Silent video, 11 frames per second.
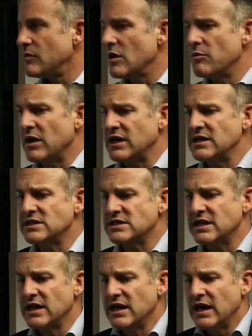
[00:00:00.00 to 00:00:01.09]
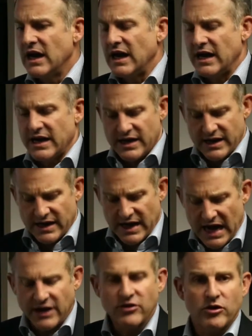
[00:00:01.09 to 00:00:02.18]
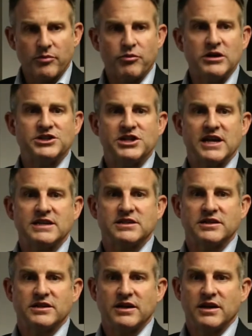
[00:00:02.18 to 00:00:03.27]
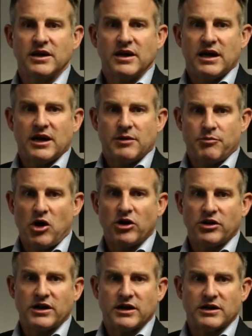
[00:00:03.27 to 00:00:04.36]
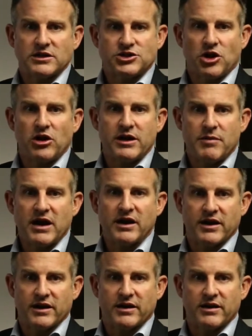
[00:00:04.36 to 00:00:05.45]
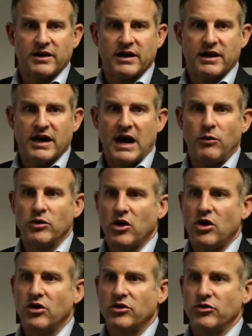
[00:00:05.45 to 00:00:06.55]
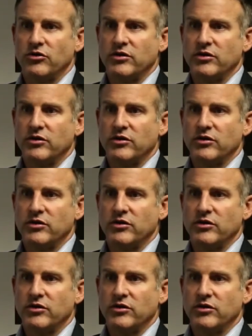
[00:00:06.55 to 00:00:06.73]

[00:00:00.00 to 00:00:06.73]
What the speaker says: But his underappreciated partner, Charlie Munger, I would argue,